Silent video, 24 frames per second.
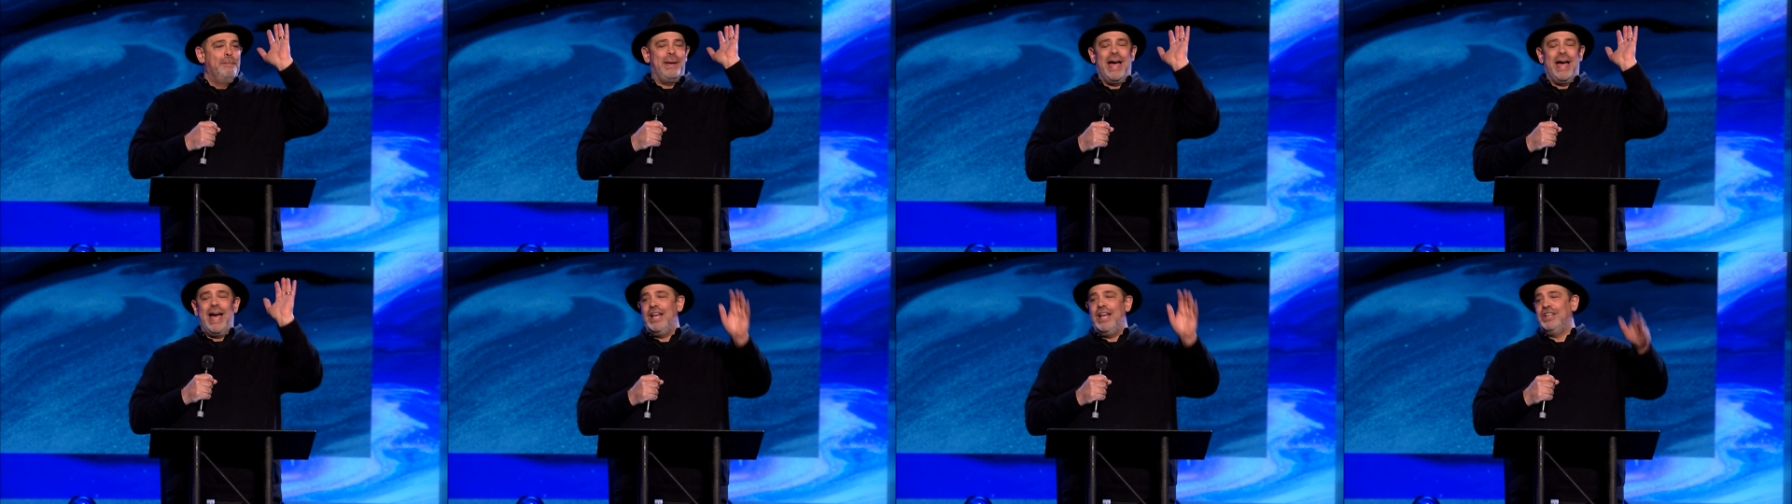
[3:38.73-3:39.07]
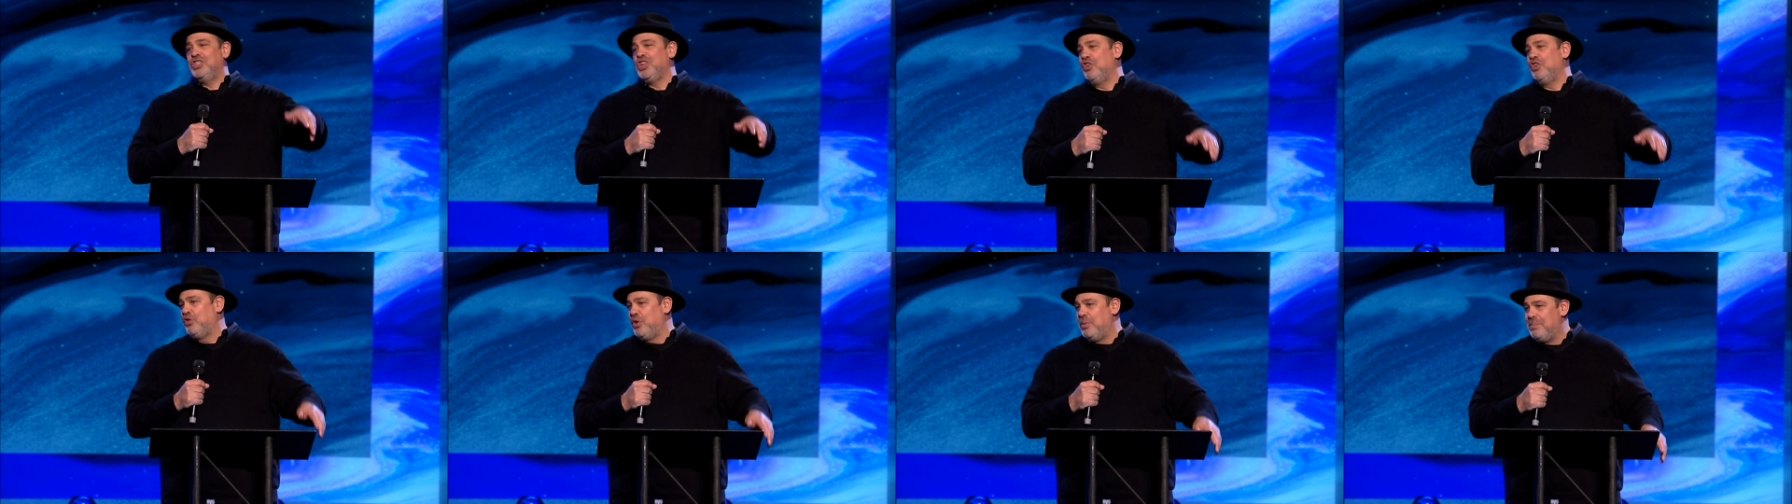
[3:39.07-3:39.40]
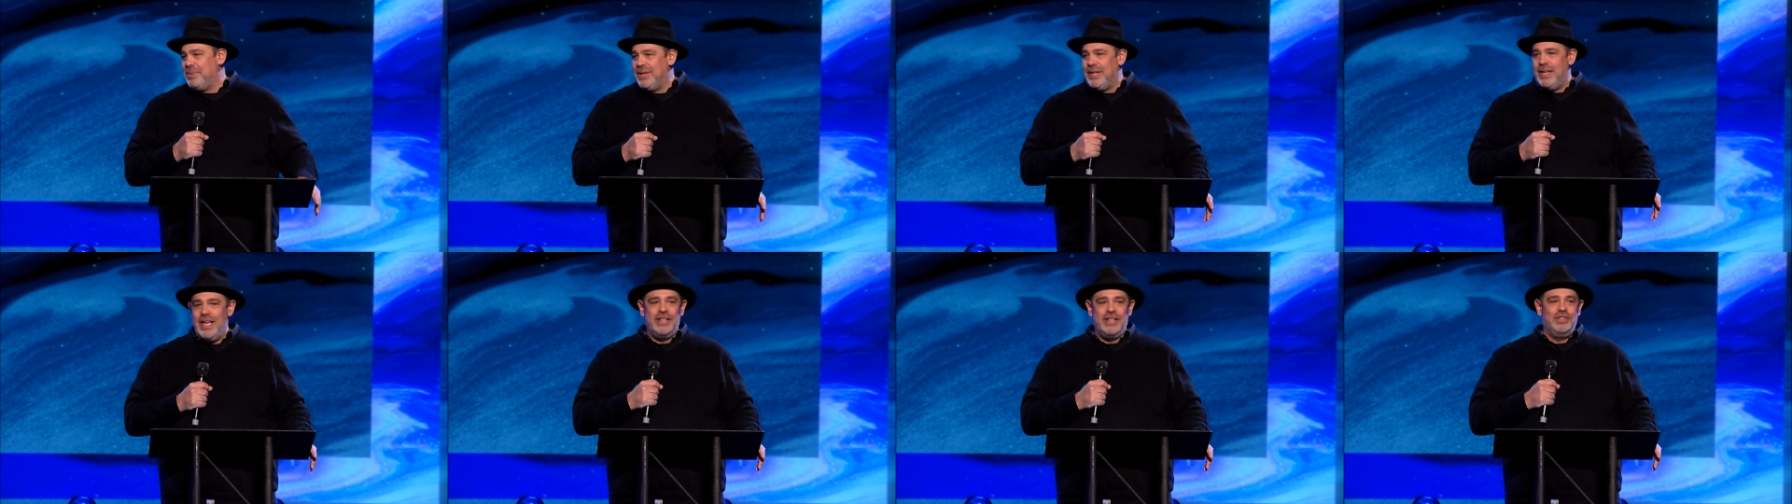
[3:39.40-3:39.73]
Passover
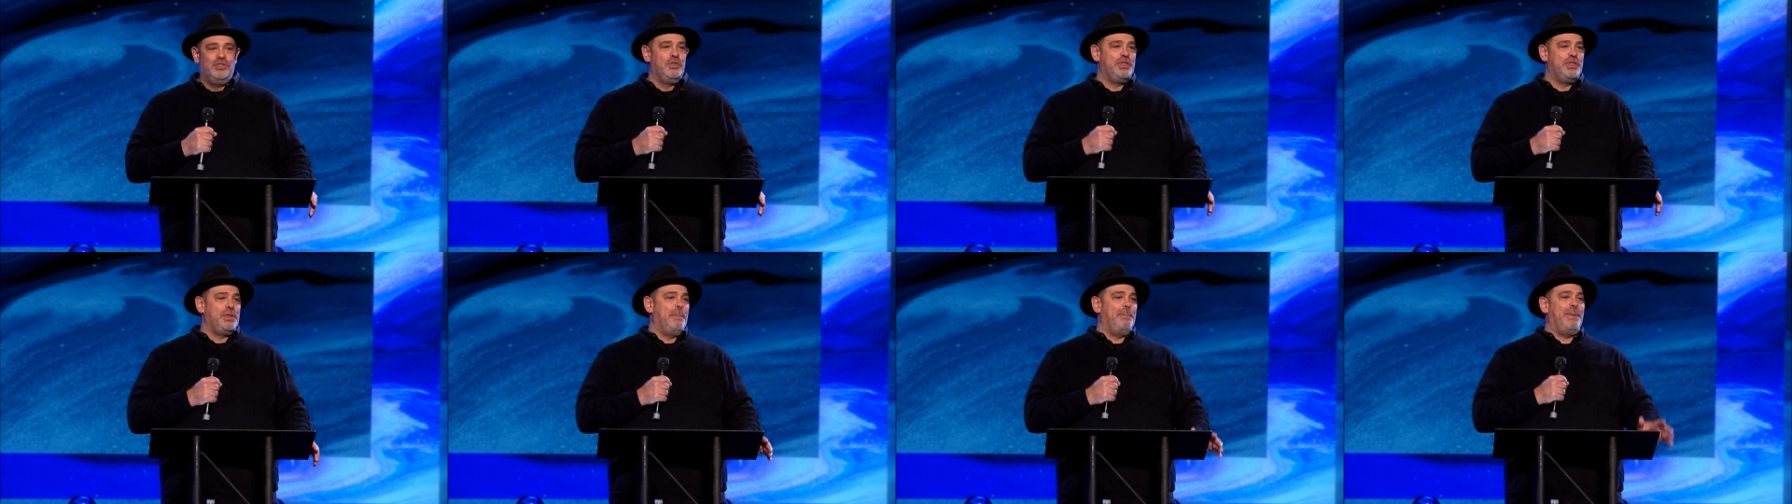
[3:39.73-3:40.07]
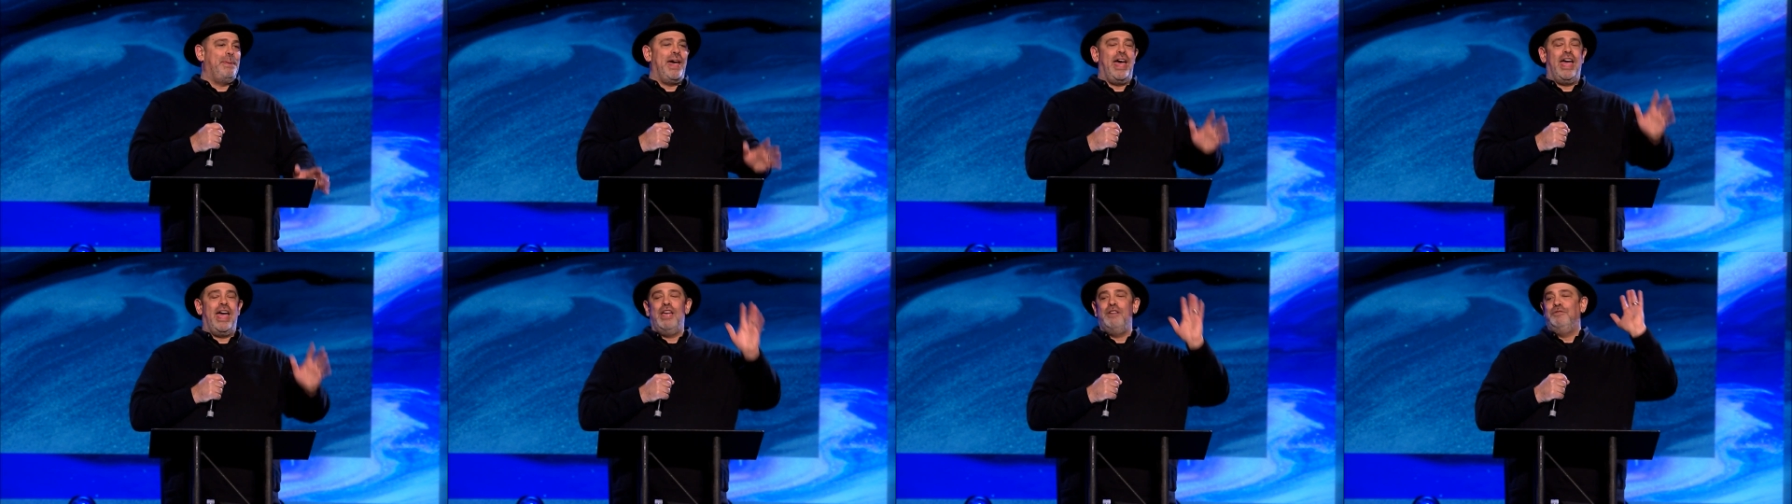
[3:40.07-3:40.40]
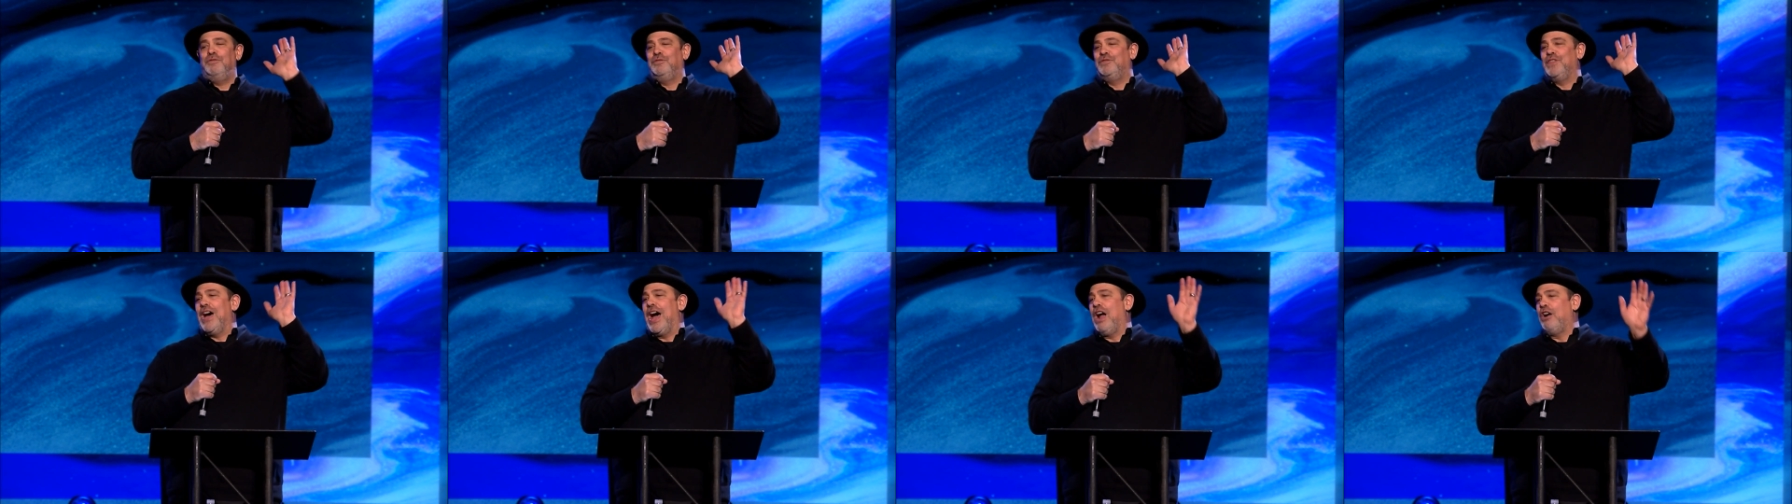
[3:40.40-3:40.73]
begins with a Peh.
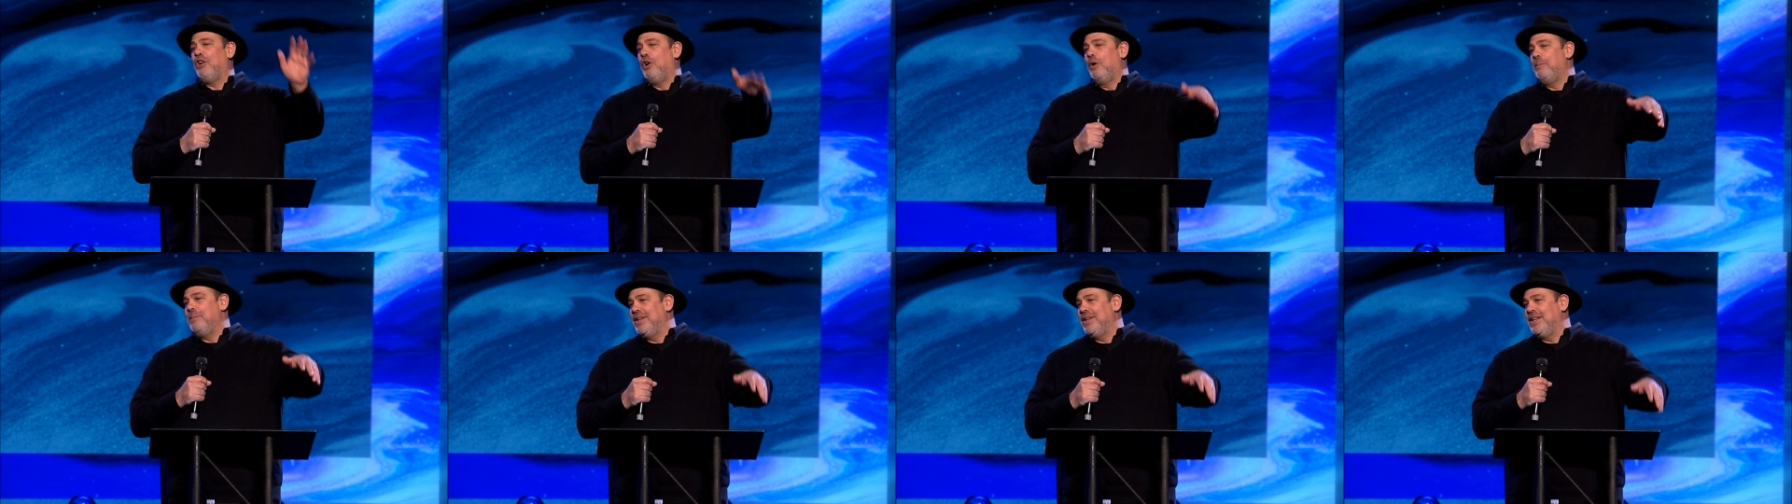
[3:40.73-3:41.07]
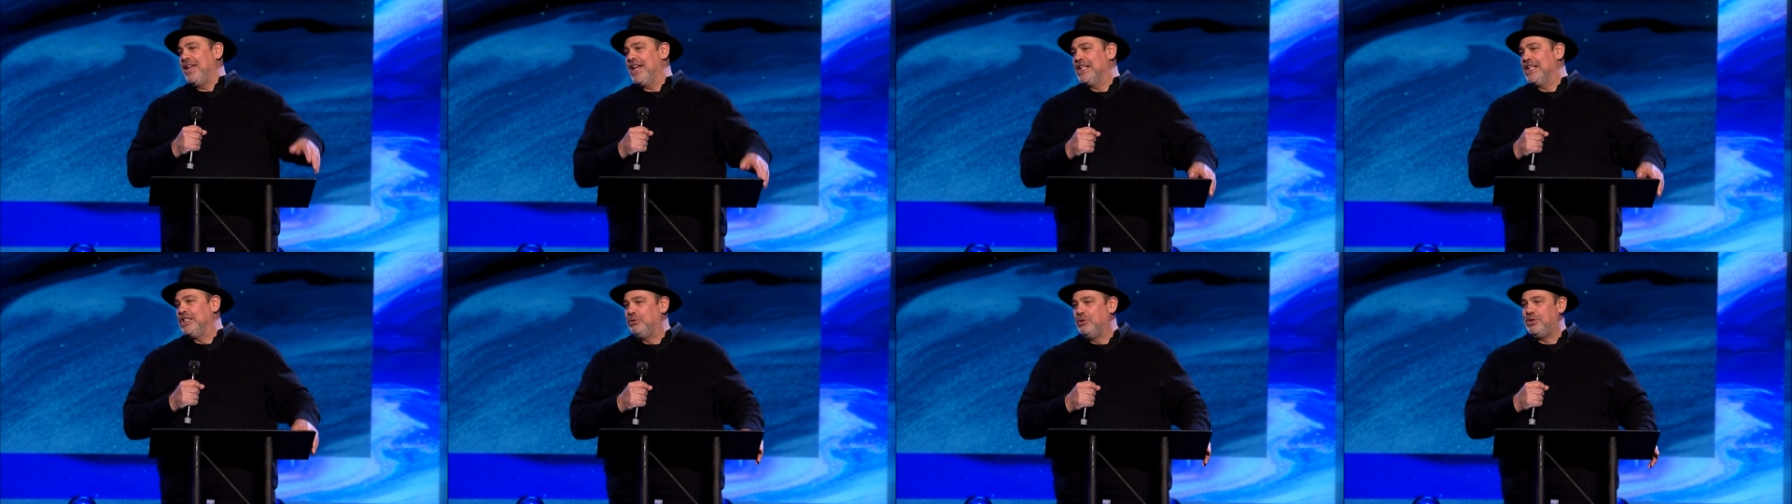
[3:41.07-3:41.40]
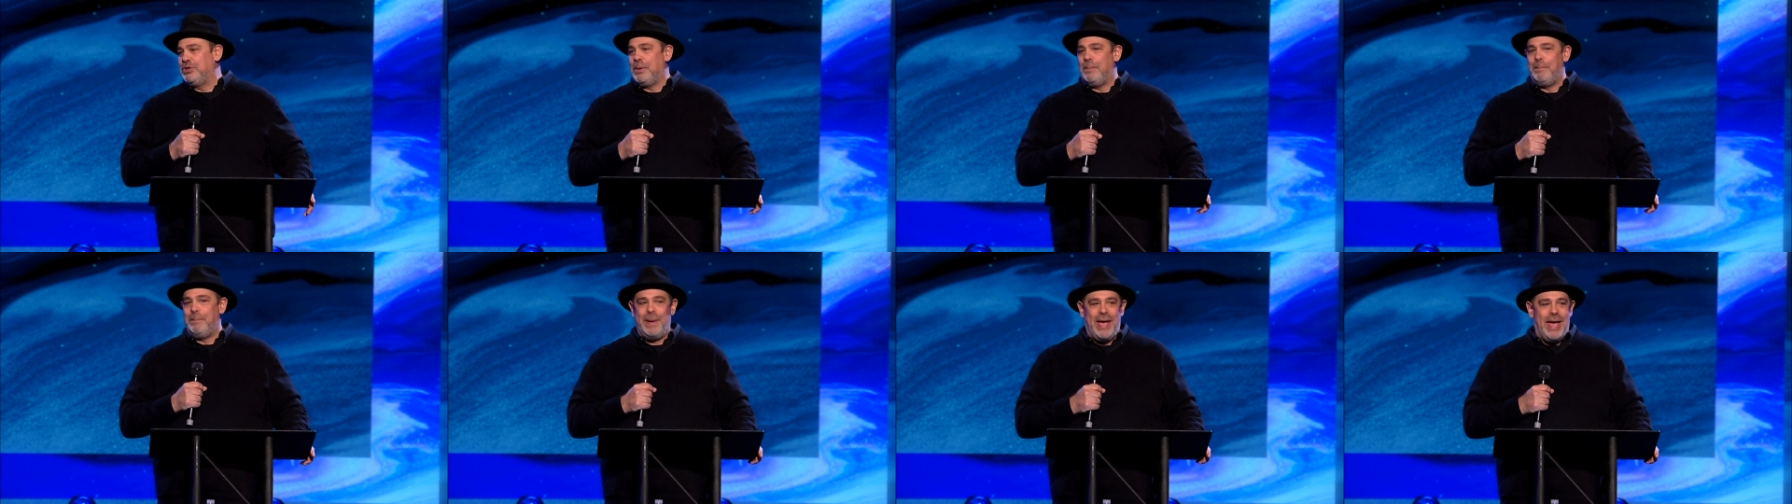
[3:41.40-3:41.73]
Pharaoh begins
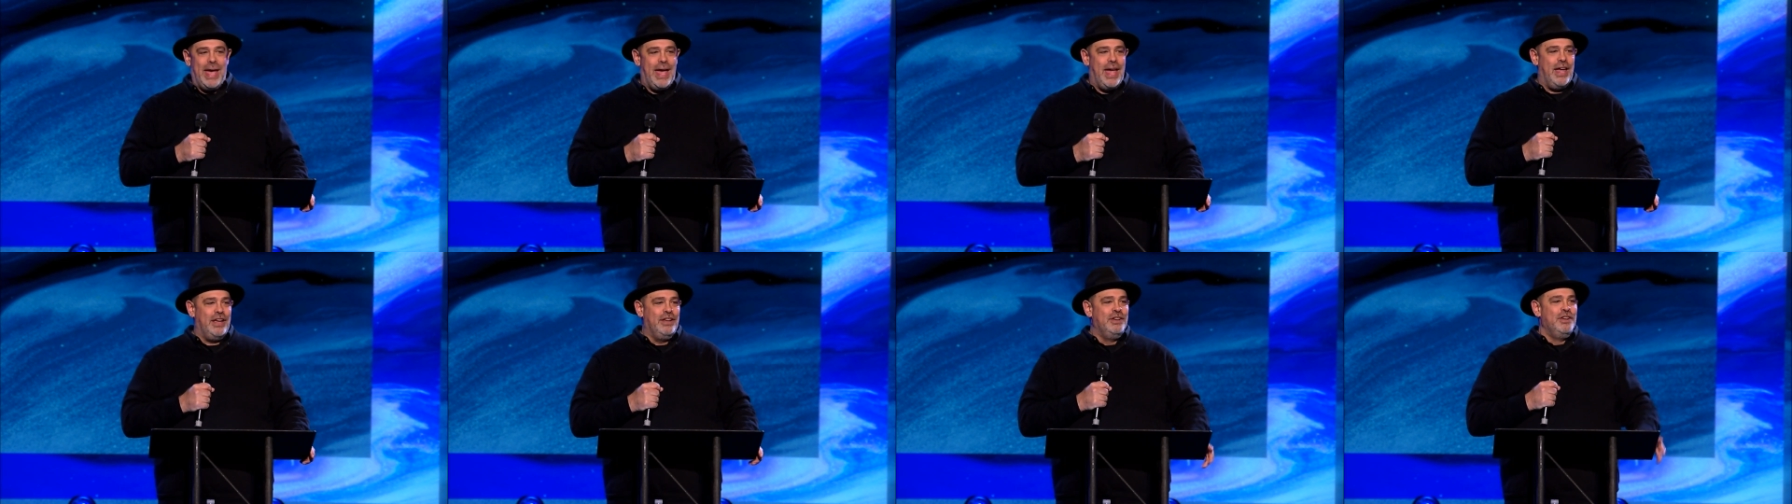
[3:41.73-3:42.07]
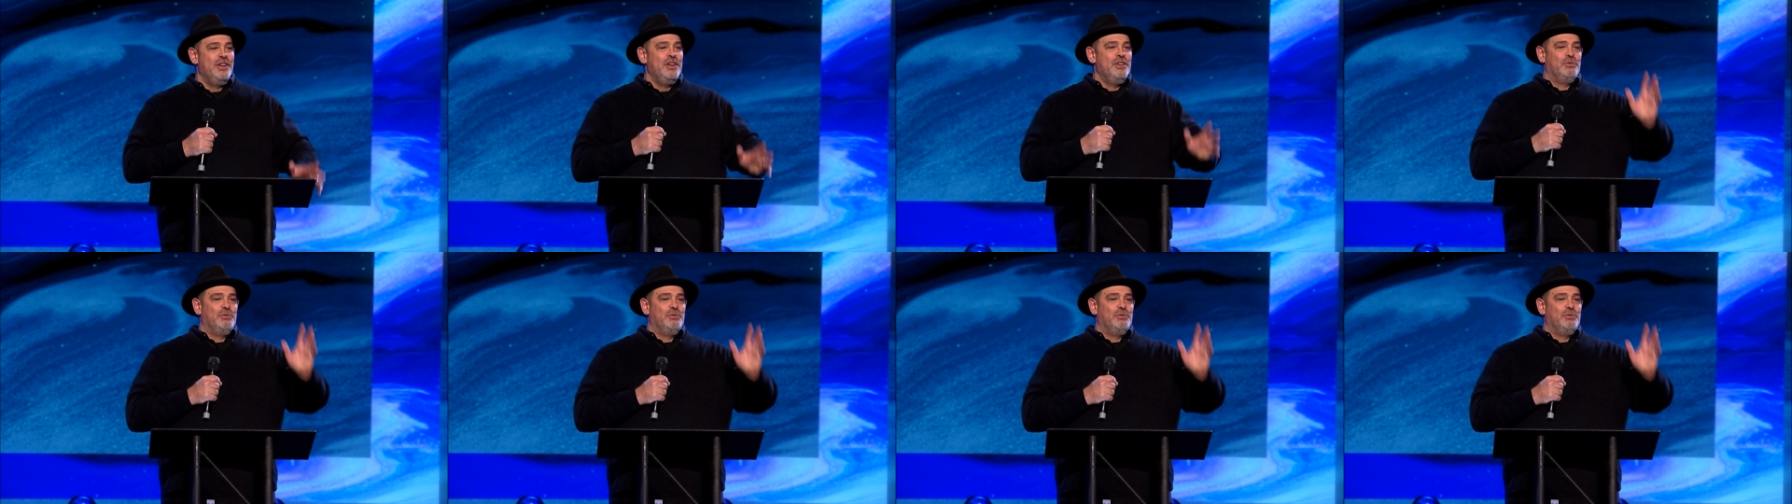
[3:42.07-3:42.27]
with a Peh.